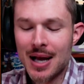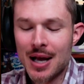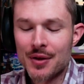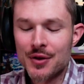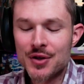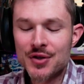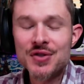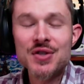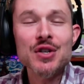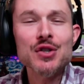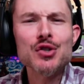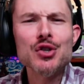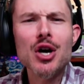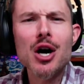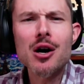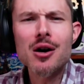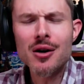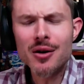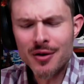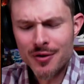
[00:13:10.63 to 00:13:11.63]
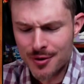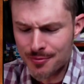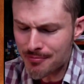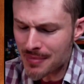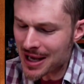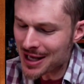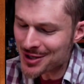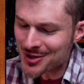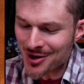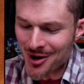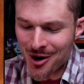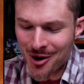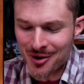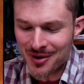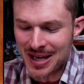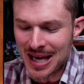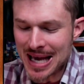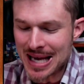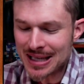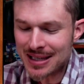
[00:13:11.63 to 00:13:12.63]
The 6th card of the major
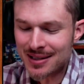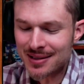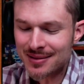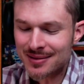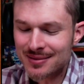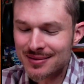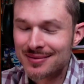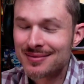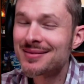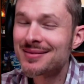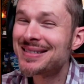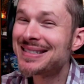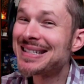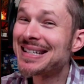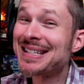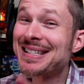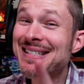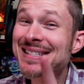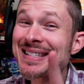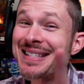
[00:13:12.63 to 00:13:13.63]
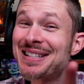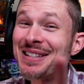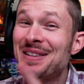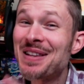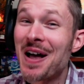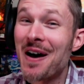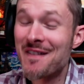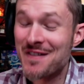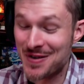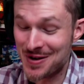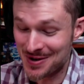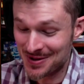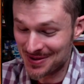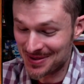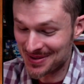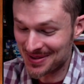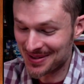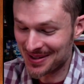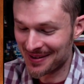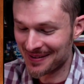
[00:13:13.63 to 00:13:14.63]
arcana is the
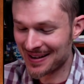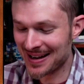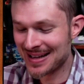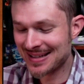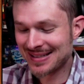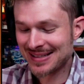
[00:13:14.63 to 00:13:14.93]
Lovers, all right?